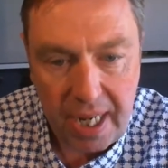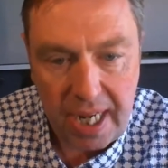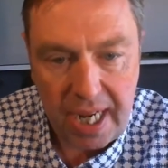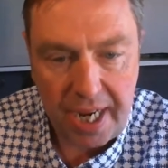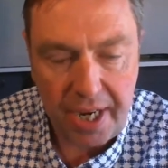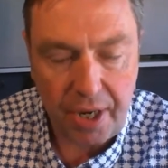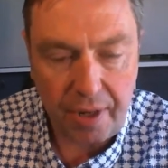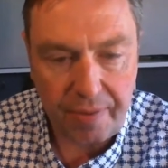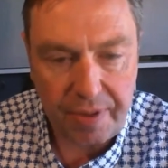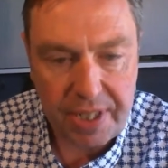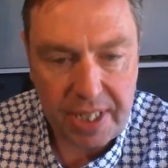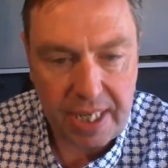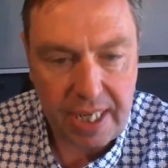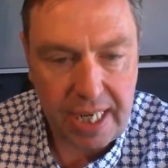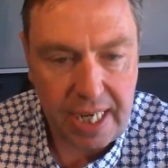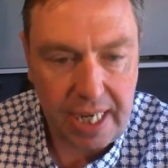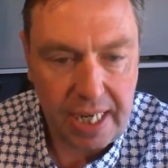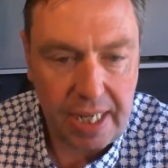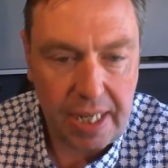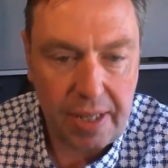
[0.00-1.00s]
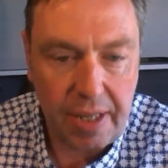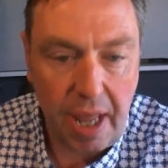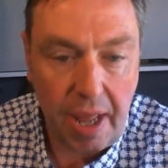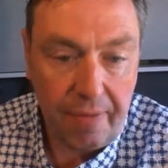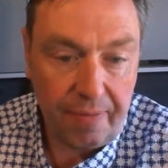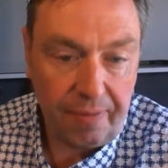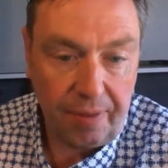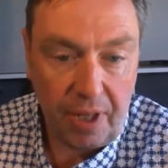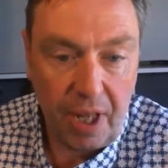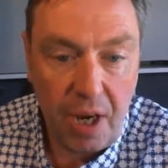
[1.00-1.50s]
And obviously, a
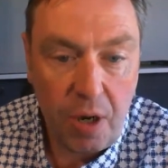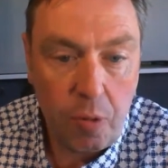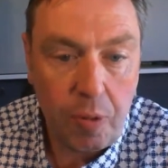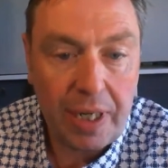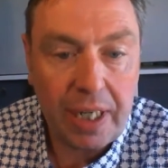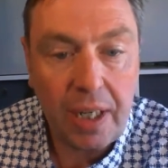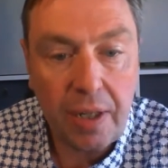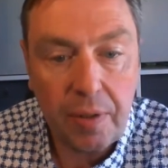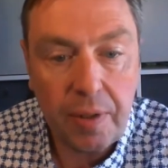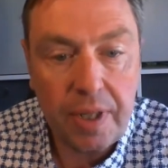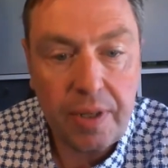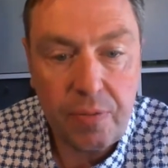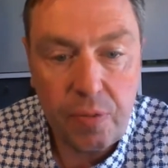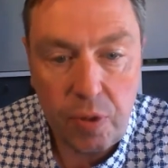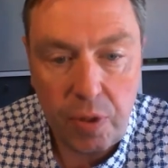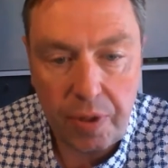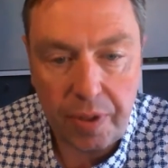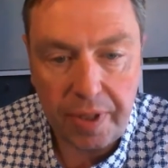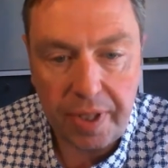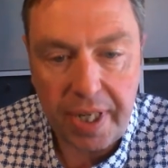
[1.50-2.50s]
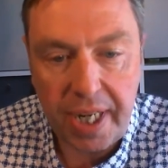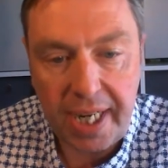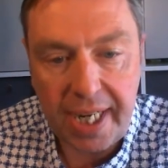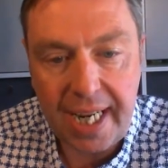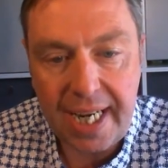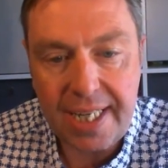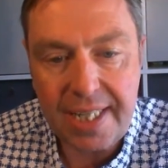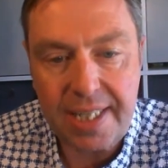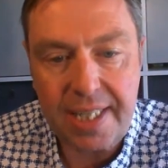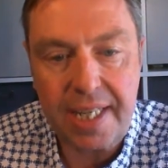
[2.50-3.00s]
flow will only run
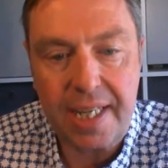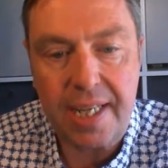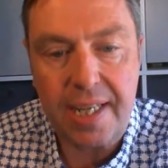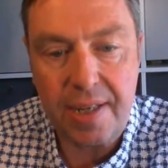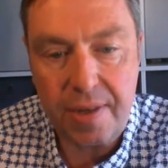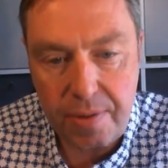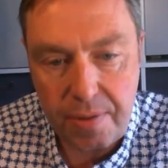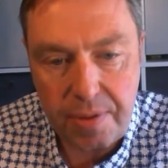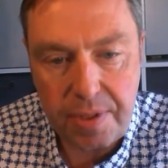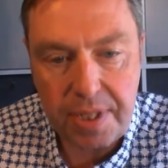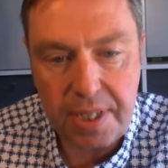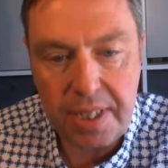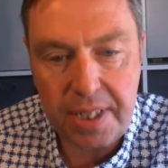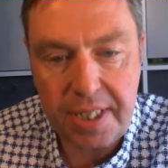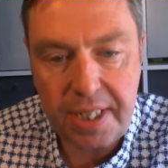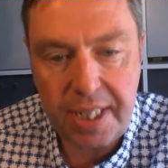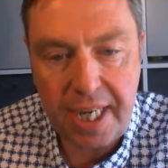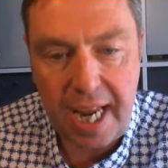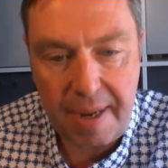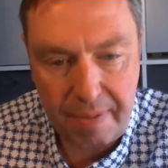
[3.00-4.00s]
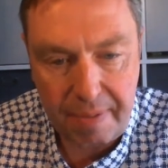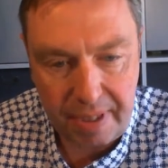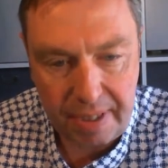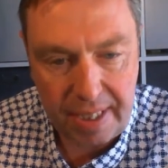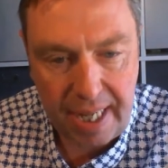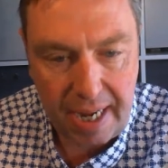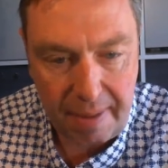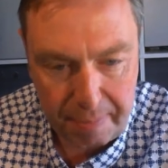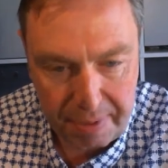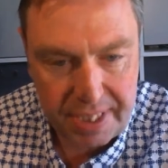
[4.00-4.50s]
against the user's
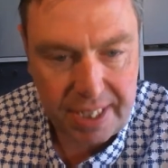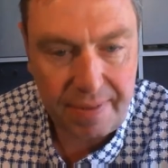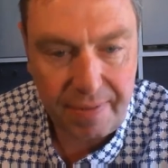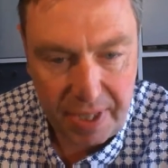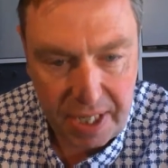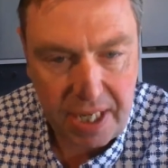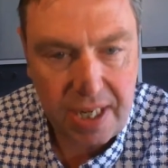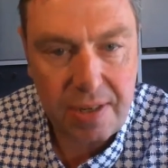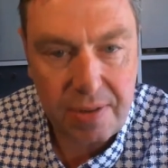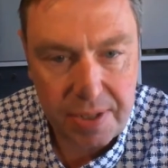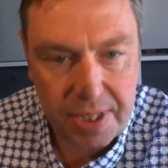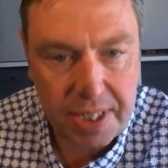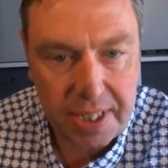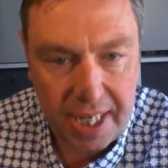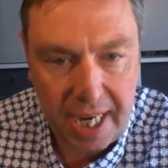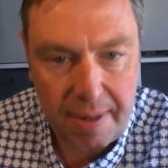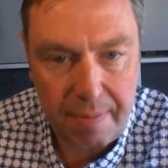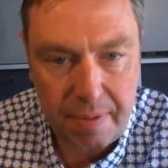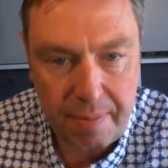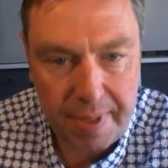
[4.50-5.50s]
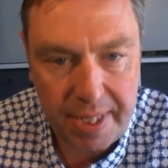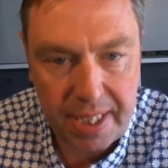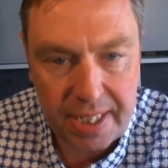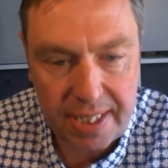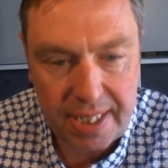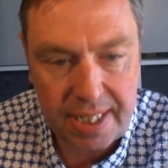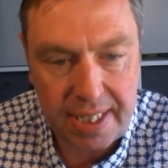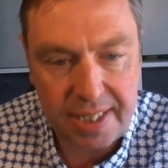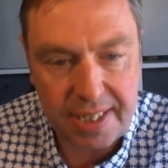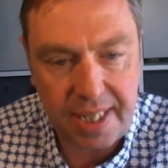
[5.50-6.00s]
that specific user's
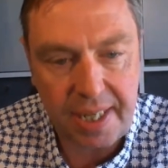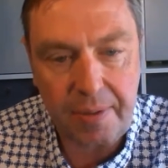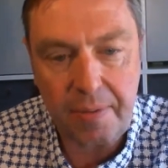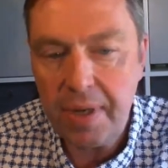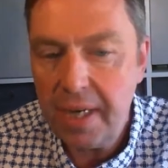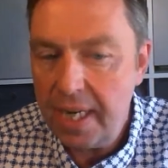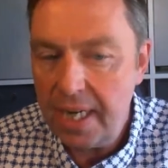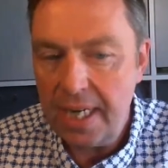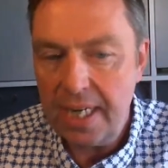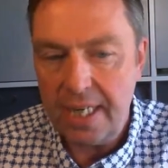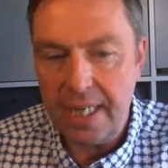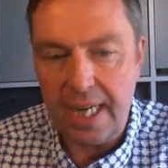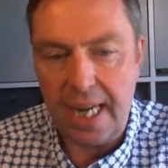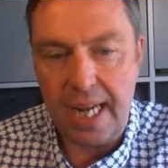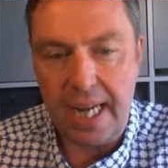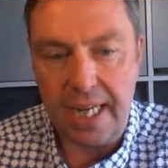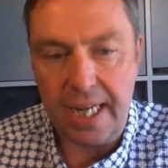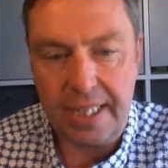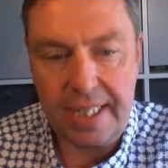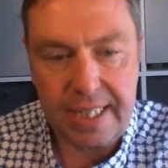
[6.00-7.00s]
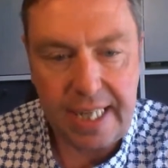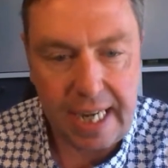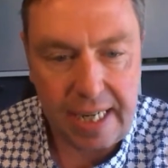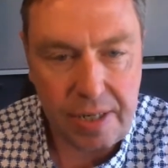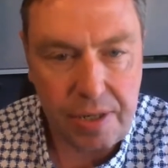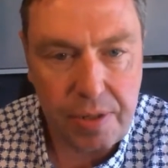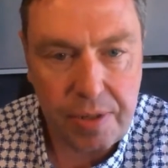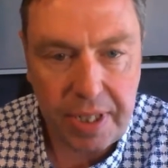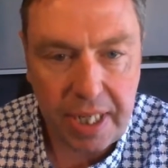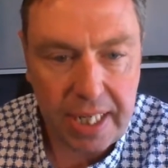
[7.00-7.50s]
capability. So
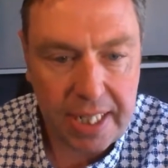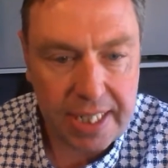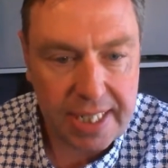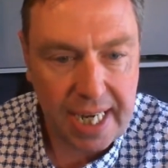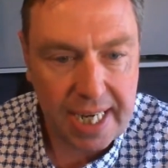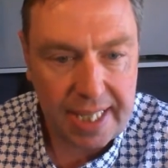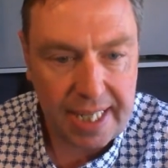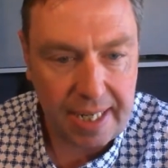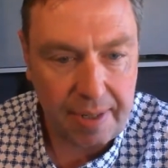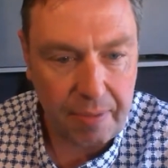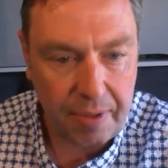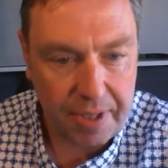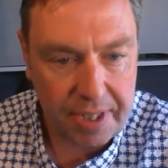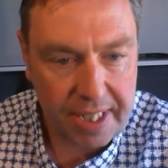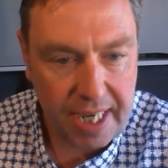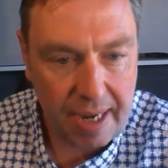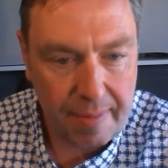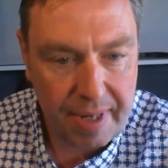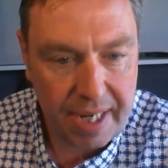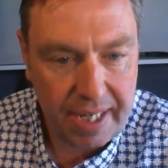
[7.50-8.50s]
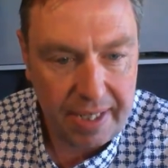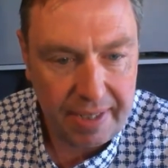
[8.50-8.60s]
who's going to take that one? Tammy?